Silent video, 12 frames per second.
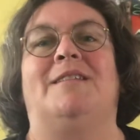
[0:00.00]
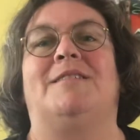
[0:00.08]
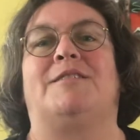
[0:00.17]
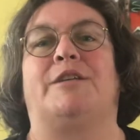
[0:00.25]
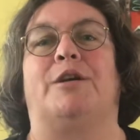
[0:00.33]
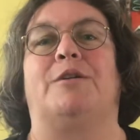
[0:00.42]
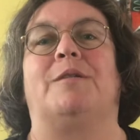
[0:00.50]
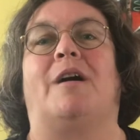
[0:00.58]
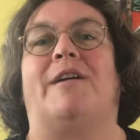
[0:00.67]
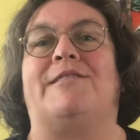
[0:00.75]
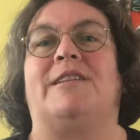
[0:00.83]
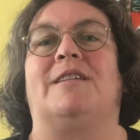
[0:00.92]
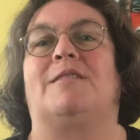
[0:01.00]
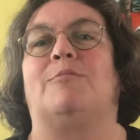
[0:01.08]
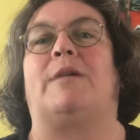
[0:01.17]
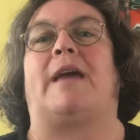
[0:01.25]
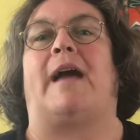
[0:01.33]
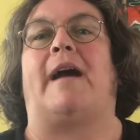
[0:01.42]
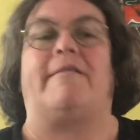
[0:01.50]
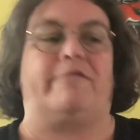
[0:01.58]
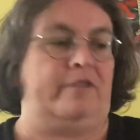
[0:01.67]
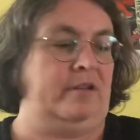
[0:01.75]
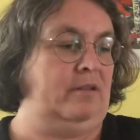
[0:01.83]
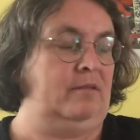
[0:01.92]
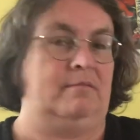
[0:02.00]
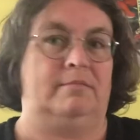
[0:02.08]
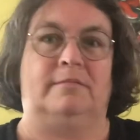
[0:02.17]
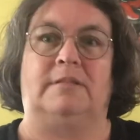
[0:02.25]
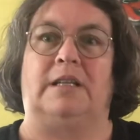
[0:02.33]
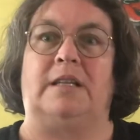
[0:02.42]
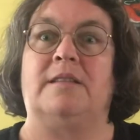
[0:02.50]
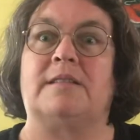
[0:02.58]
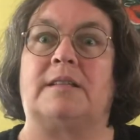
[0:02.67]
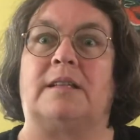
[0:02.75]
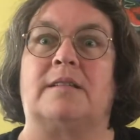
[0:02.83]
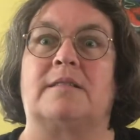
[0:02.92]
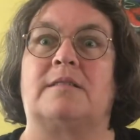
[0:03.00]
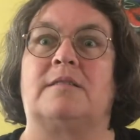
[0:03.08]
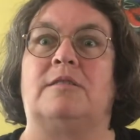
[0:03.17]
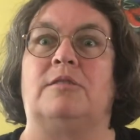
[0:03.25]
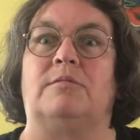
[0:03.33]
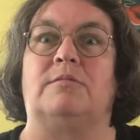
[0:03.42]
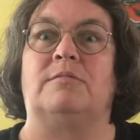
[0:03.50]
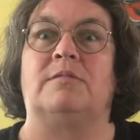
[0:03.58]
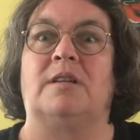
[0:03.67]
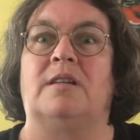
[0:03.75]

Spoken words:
So I think that we have an instinct to